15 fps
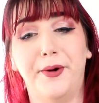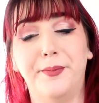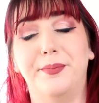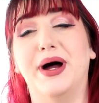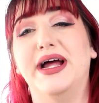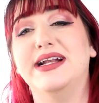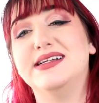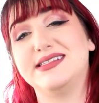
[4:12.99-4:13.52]

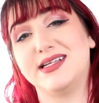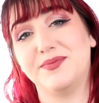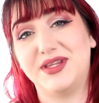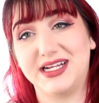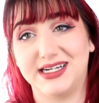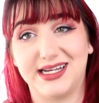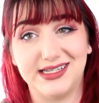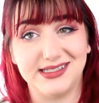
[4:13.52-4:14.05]
but
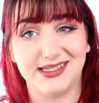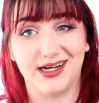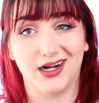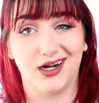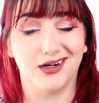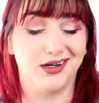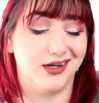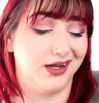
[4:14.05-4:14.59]
something to
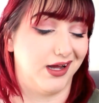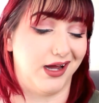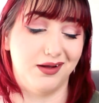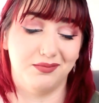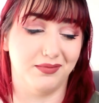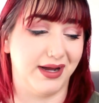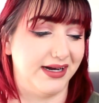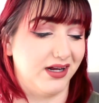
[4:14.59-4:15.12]
consider.
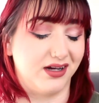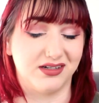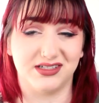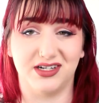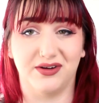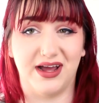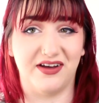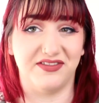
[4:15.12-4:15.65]
My dogs
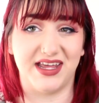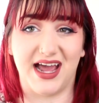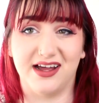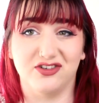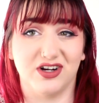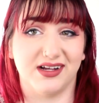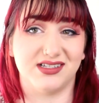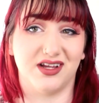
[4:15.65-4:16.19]
don't have the
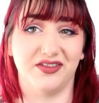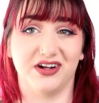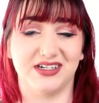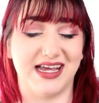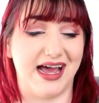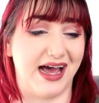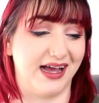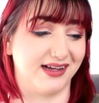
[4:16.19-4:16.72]
address on their
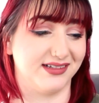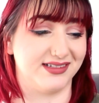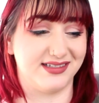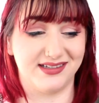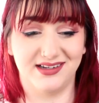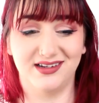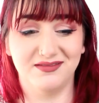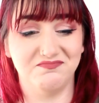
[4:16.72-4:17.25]

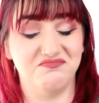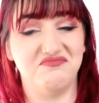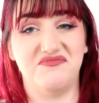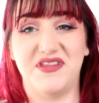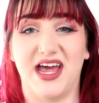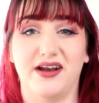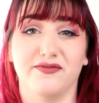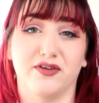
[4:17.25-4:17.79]
tags.
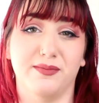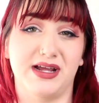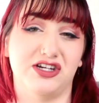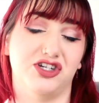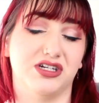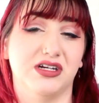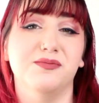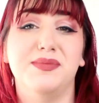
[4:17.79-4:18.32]
That
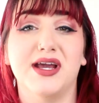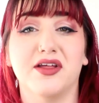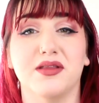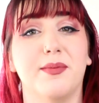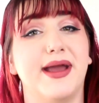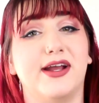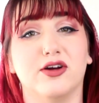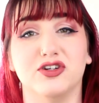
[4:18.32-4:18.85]
information can be on the
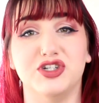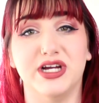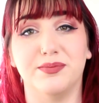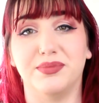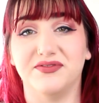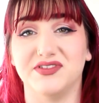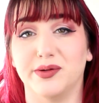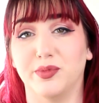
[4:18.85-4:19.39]

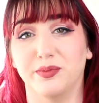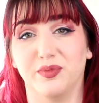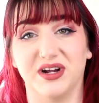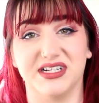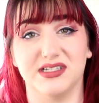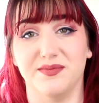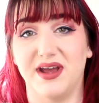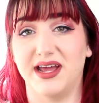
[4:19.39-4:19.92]
microchip if someone
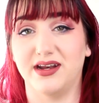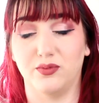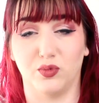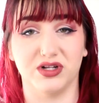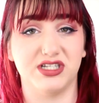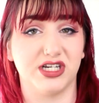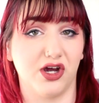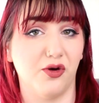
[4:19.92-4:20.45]
brings them in and
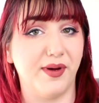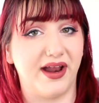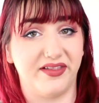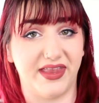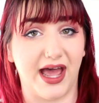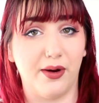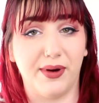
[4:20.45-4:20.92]
wants to go about it that